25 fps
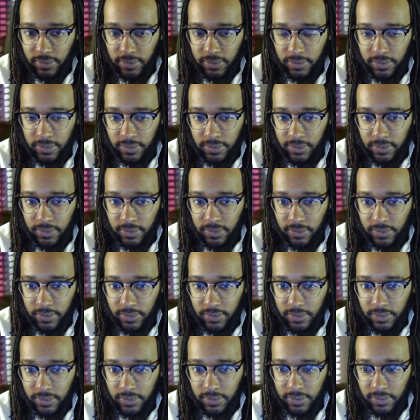
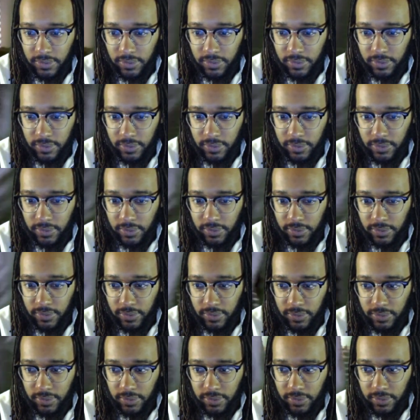
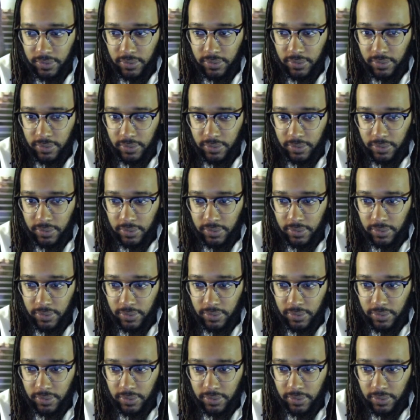The person shown says nothing.